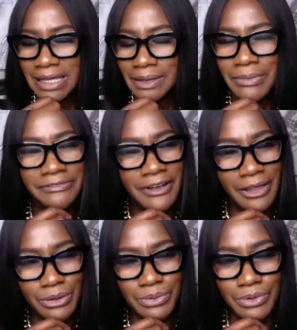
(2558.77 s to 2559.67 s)
my
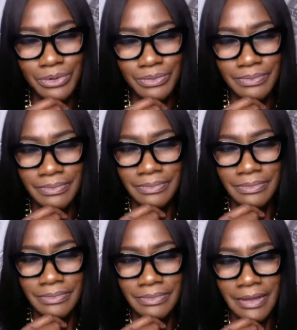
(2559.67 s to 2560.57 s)
father wound.
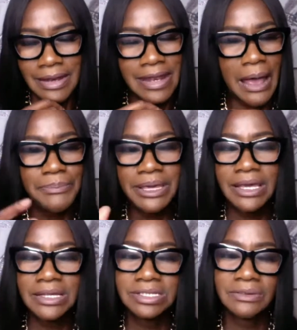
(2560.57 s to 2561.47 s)
Not
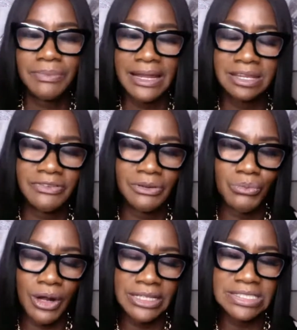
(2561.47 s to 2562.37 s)
because of my
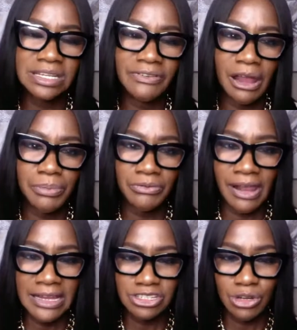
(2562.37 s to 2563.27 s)
wanting to develop a
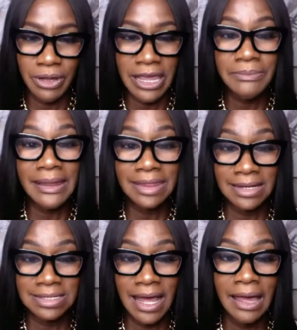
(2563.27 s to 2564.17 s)
relationship with him at
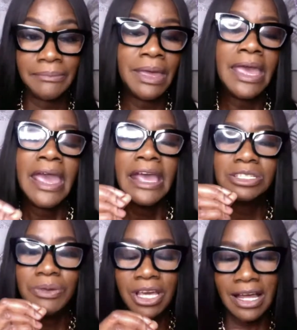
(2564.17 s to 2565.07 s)
that time. It's
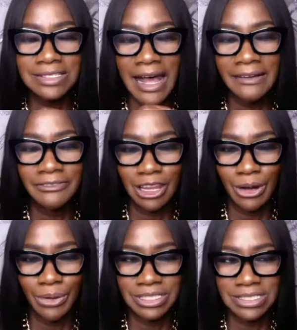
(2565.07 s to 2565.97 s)
because I've
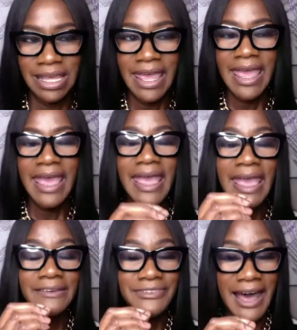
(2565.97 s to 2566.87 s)
learned
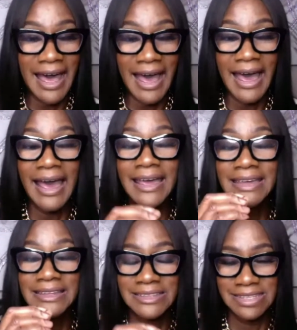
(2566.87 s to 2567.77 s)
if I
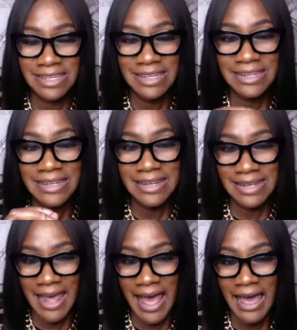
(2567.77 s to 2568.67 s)
did
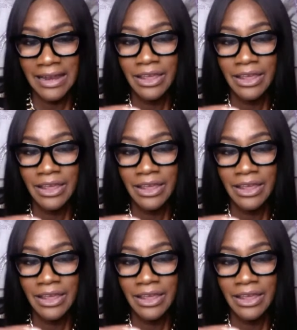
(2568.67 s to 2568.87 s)
not